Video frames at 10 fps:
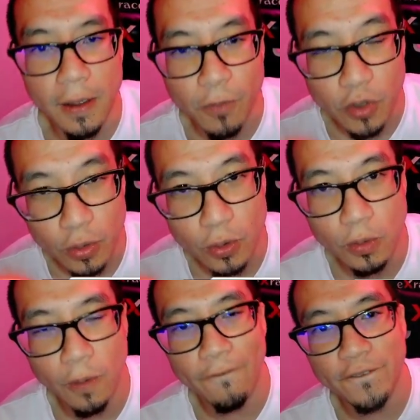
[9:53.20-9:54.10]

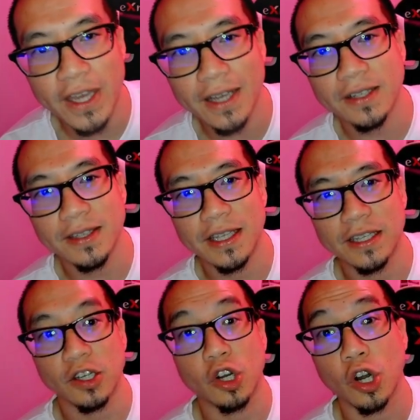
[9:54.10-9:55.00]
to fix
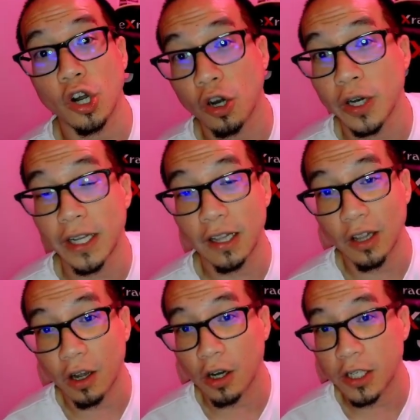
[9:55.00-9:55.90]
this current
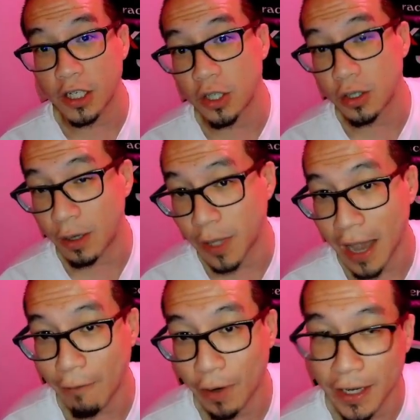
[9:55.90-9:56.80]
large issue that we
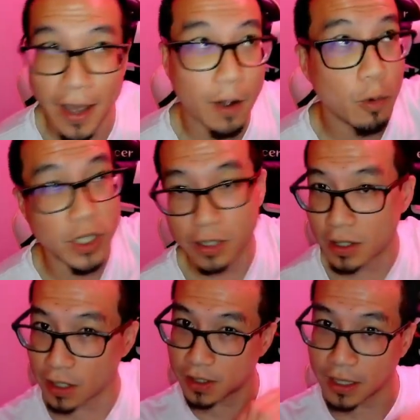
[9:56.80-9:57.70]
have right now, which is
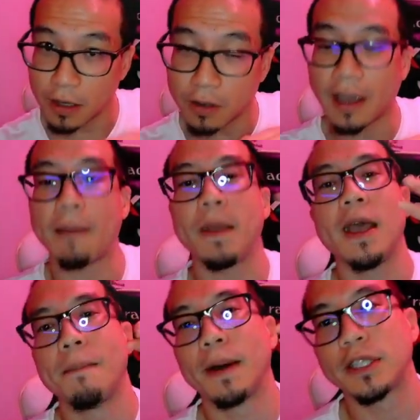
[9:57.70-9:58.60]
the skill gap,
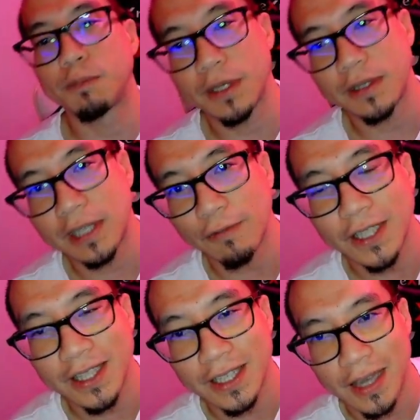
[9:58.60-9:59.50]
but
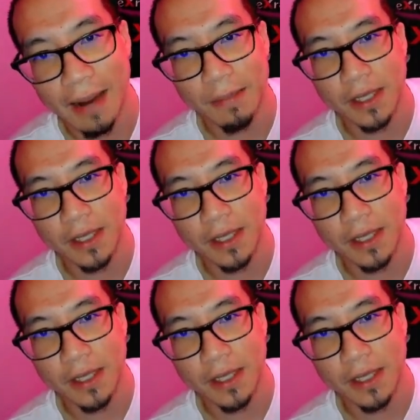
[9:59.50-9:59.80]
specifically the time to